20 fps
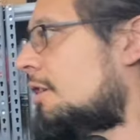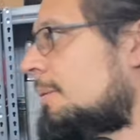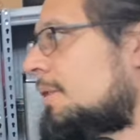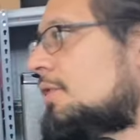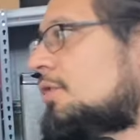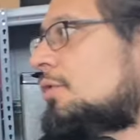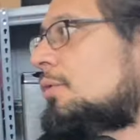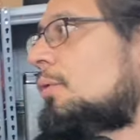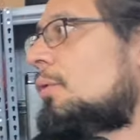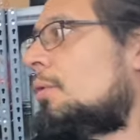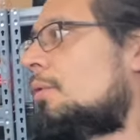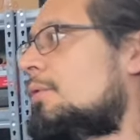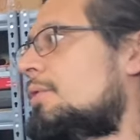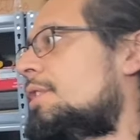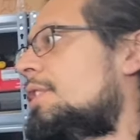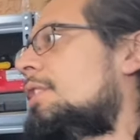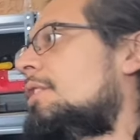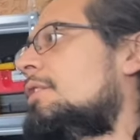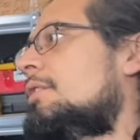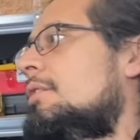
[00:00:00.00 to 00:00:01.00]
be two holes
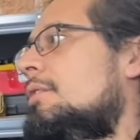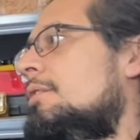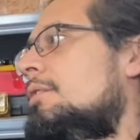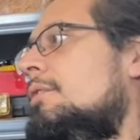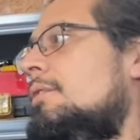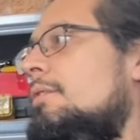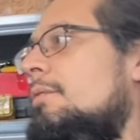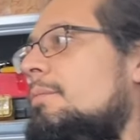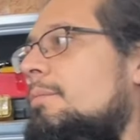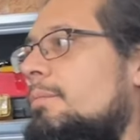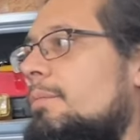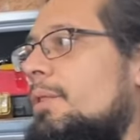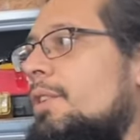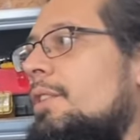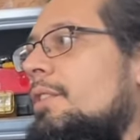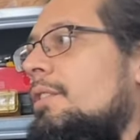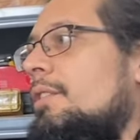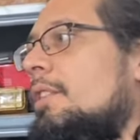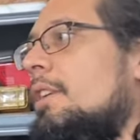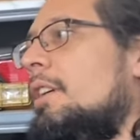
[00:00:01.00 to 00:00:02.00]
here, but
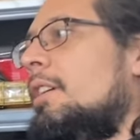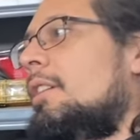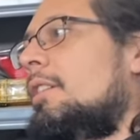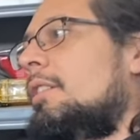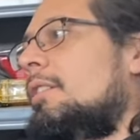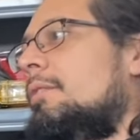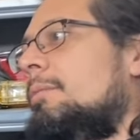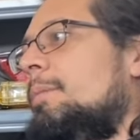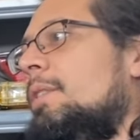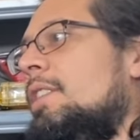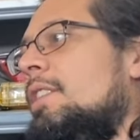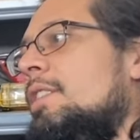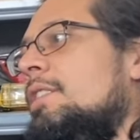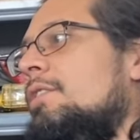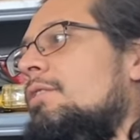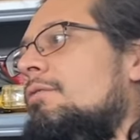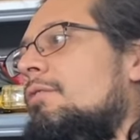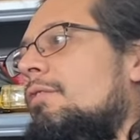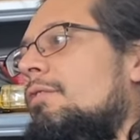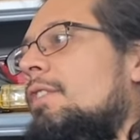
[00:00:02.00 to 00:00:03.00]
uh, because
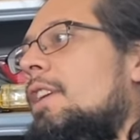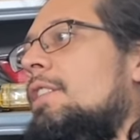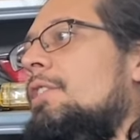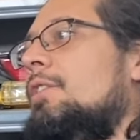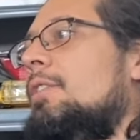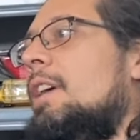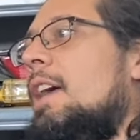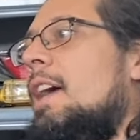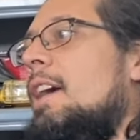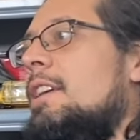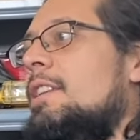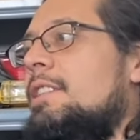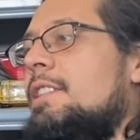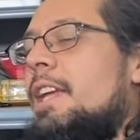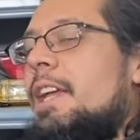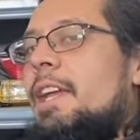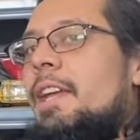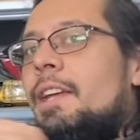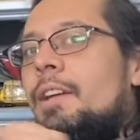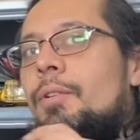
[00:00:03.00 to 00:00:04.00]
the reflector has
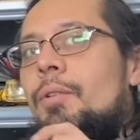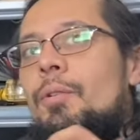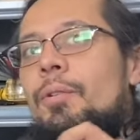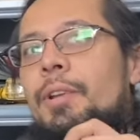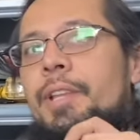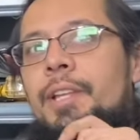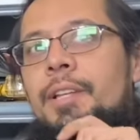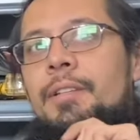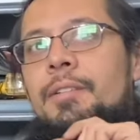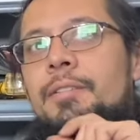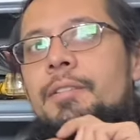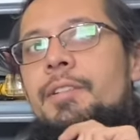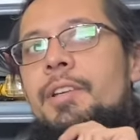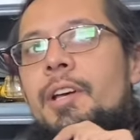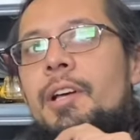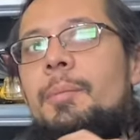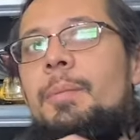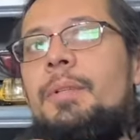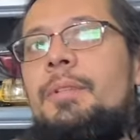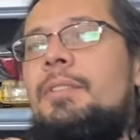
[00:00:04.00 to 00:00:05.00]
a holding
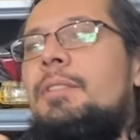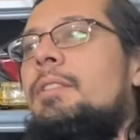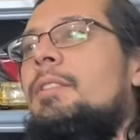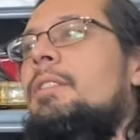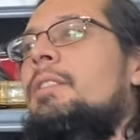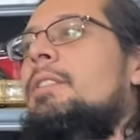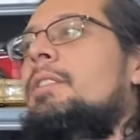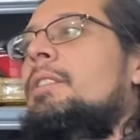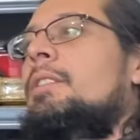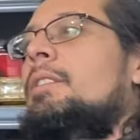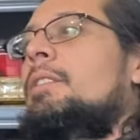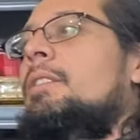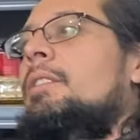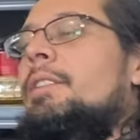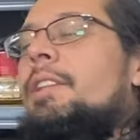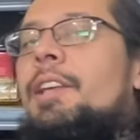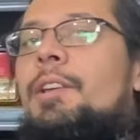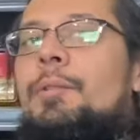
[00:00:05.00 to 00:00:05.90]
nub that